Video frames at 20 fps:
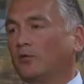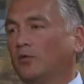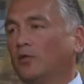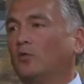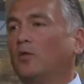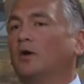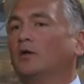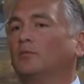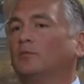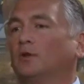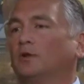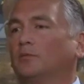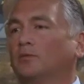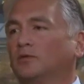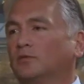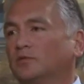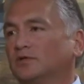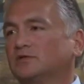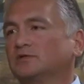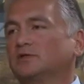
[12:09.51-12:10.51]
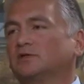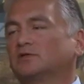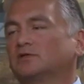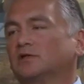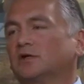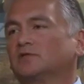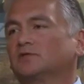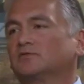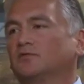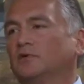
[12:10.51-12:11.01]
We want people to be
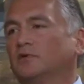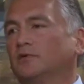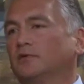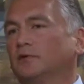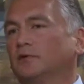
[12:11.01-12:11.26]
successful.